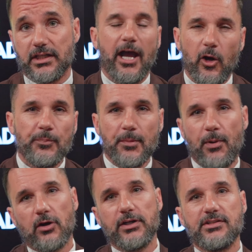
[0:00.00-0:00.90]
Help the
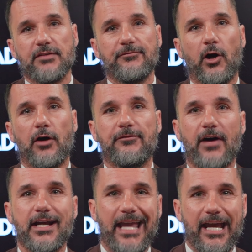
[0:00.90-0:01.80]
parties involved
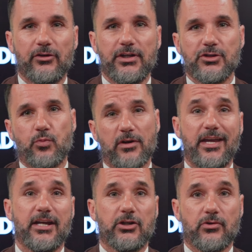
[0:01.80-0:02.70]
find areas where
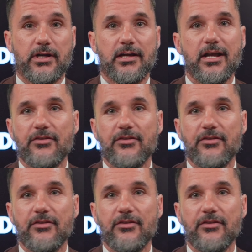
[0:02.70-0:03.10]
they agree.